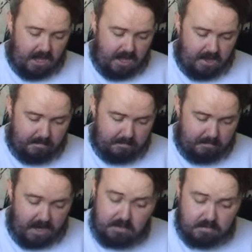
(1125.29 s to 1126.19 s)

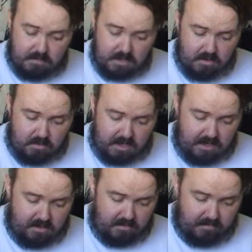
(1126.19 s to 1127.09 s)
And it was really cool to
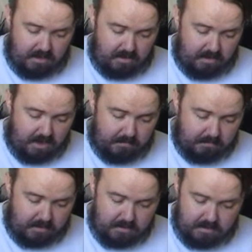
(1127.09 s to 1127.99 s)
get some from that,
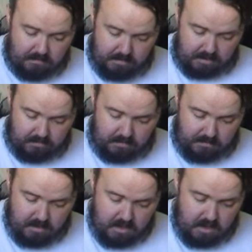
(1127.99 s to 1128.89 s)
some picks from
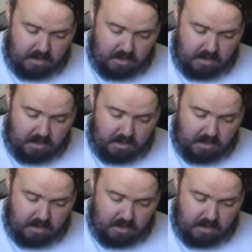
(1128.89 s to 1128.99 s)
them.